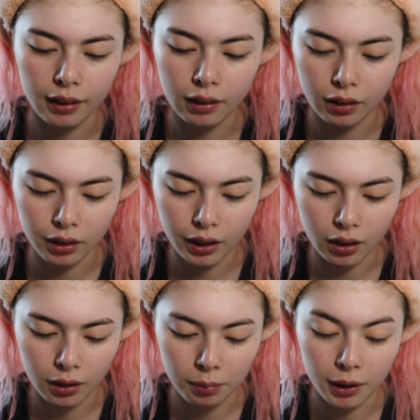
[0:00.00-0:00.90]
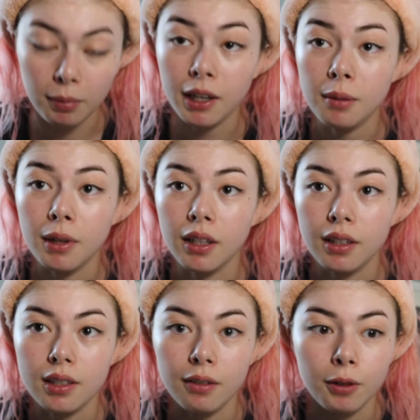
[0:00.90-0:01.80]
literally cannot blame anybody
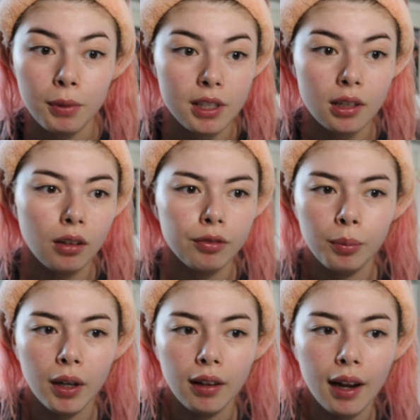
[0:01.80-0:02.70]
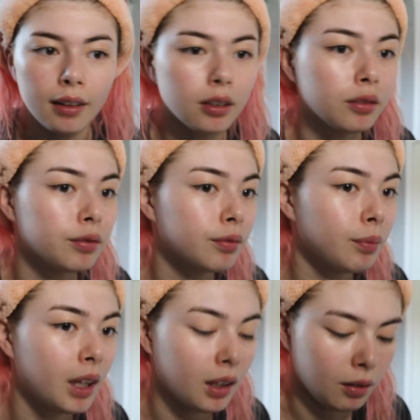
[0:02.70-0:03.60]
except for myself for my lack of
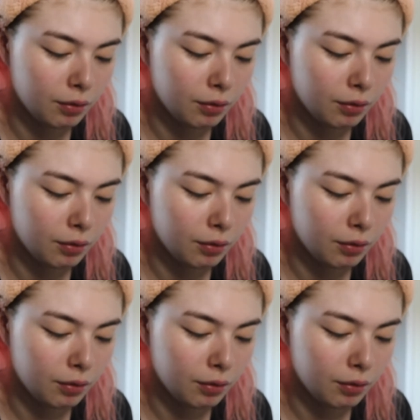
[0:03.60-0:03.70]
making